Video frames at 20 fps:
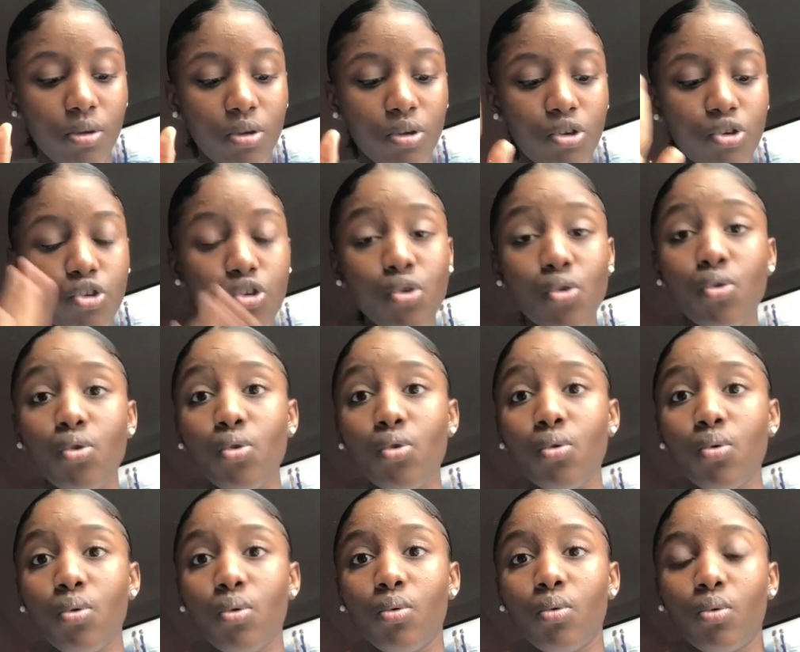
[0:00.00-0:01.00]

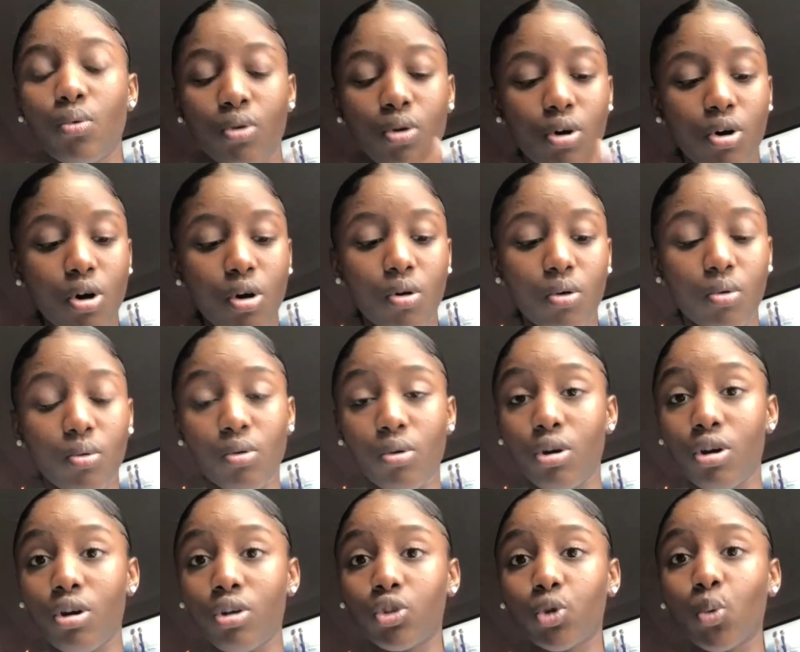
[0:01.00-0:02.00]
You gonna
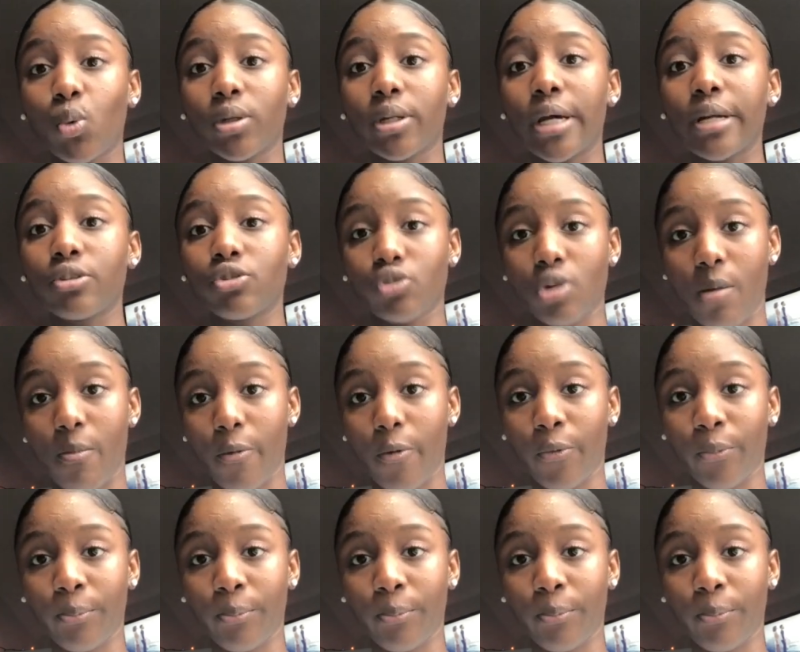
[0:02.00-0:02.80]
go through a lot of drama.